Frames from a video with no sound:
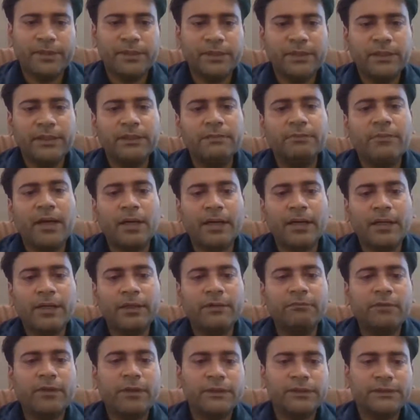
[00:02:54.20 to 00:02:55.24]
So basically,
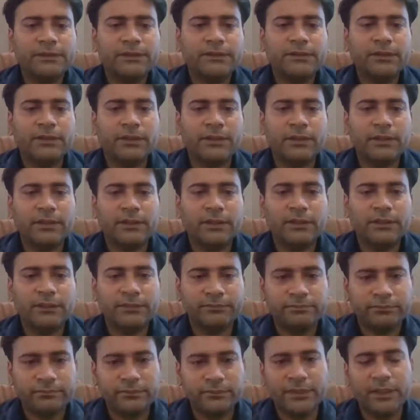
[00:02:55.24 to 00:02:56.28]
market was
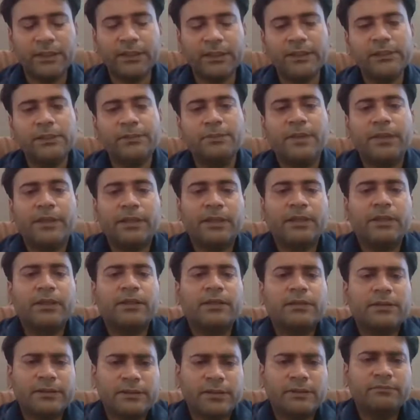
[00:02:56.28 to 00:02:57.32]

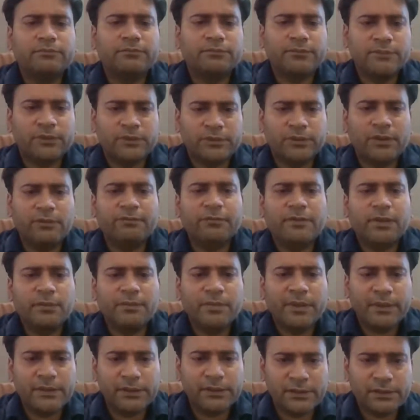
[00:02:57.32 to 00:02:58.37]
anticipating some soft
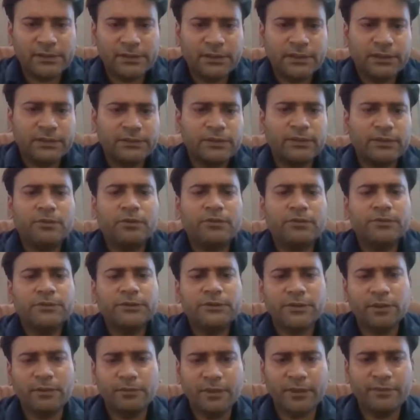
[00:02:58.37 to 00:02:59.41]
comments, some
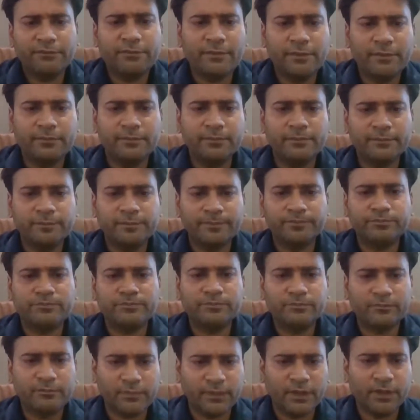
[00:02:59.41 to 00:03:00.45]
dovish comment from
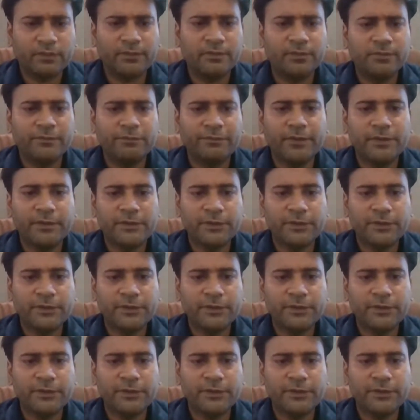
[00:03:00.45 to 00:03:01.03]
Fed